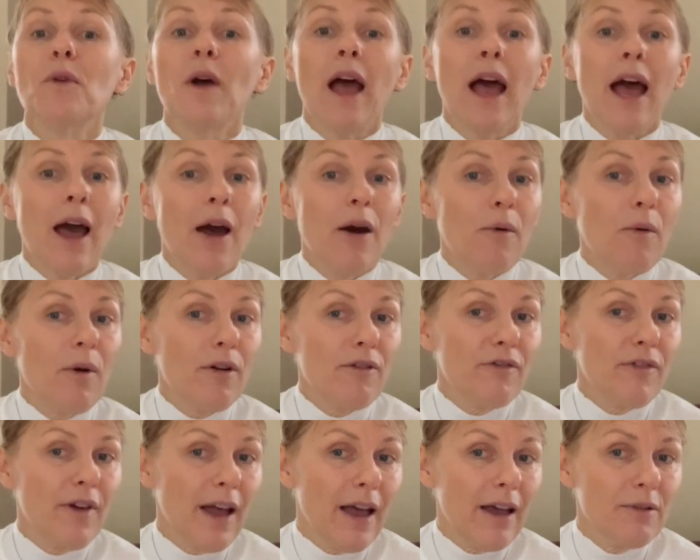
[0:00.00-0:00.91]
how I
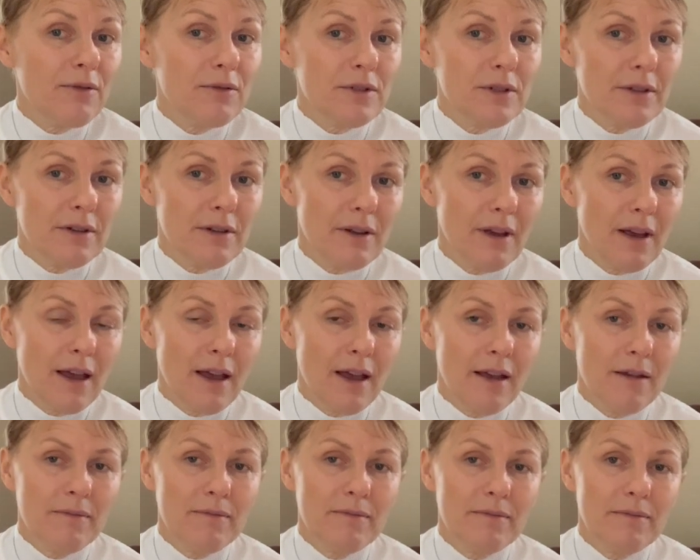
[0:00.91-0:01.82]
found
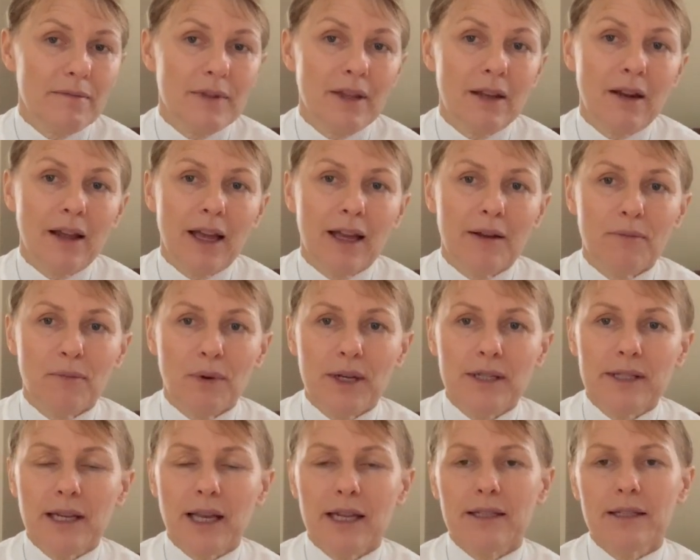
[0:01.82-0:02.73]
that I had
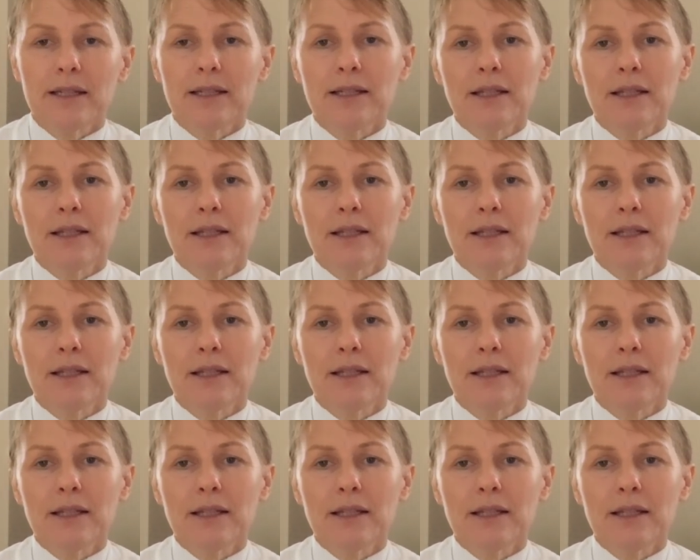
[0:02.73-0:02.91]
breast cancer.